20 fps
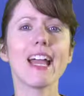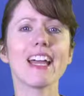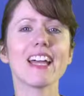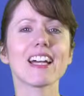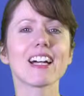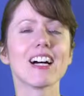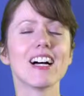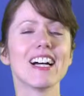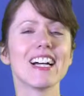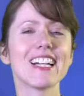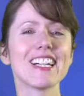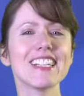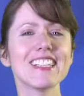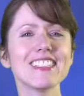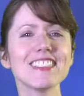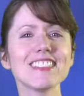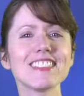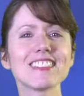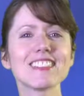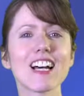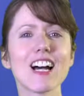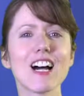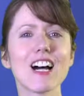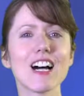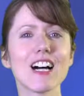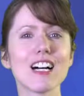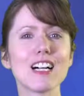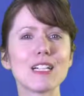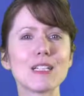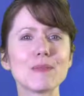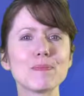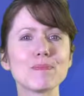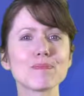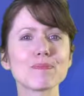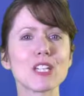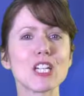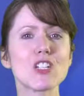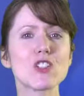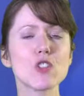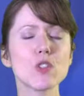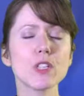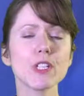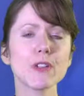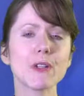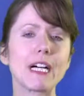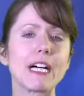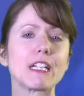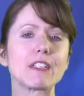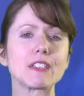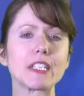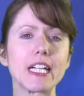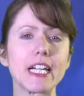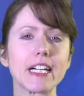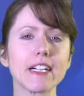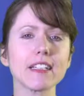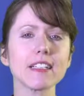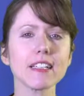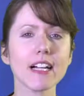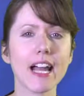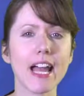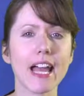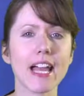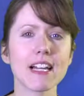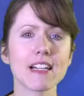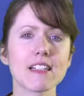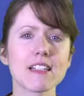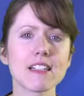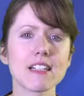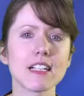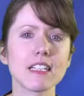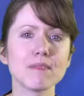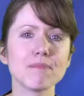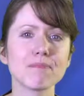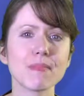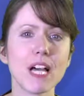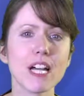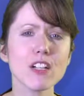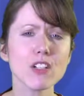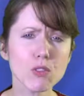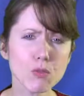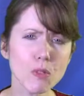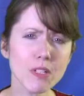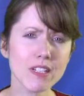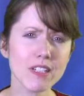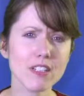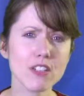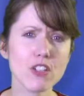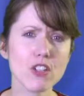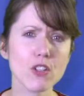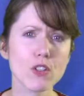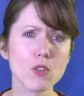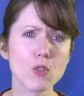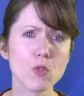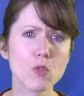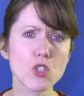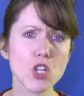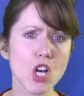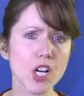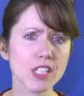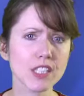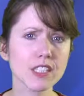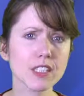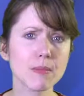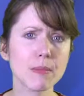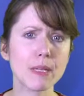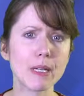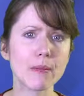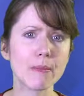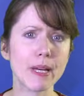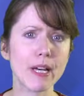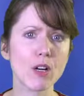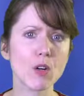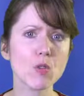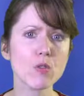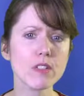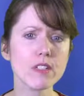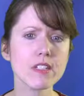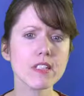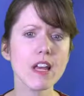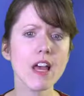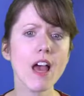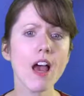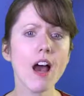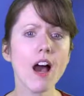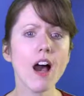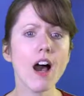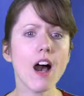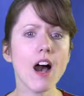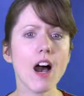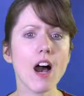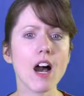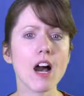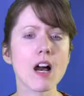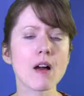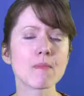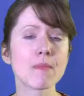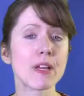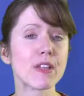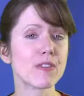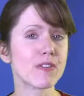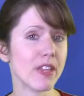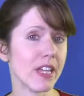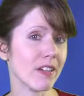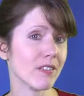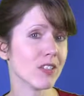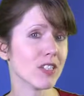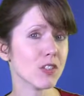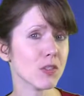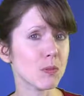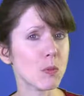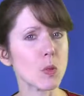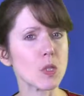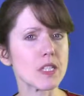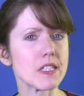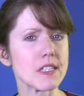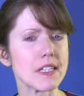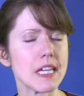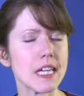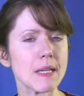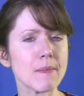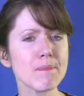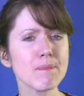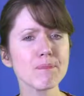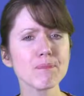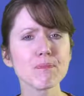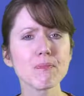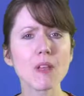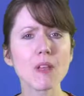Hey guys, Julie O'Halloran here, and I just wanted to talk a little bit about my favorite sports team,